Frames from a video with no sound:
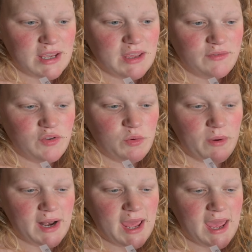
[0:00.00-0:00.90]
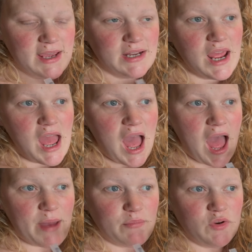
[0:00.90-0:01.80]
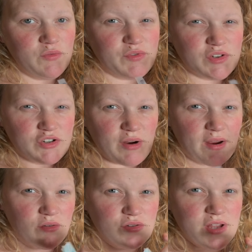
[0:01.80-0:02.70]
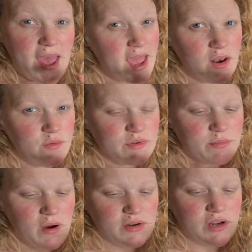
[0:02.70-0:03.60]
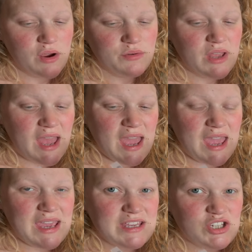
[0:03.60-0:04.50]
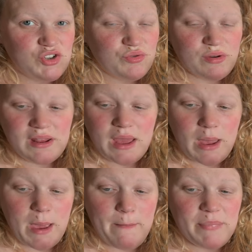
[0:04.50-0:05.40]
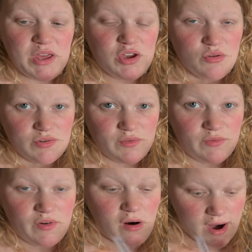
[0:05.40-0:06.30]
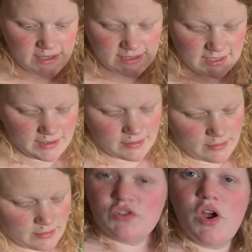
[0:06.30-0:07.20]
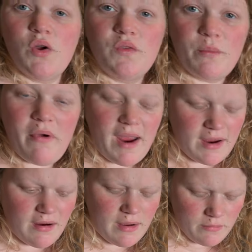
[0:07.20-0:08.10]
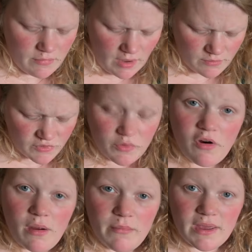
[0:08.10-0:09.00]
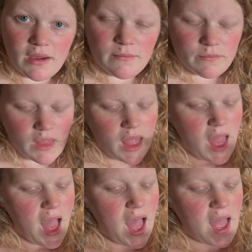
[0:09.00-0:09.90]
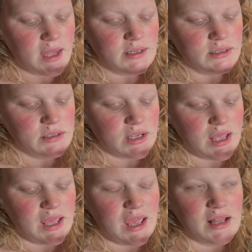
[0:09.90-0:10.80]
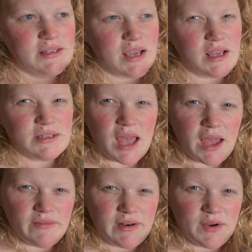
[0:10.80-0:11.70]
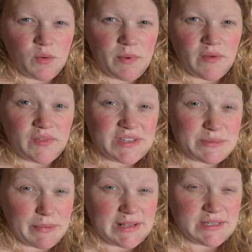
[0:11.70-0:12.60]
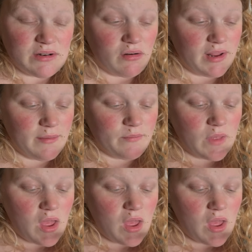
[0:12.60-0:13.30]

if you went ahead and moved straight on to heirloom tomatoes. It is truly a beautiful variety. So the Black Crim comes from Crimea, and it does have a little bit of the splitting on it.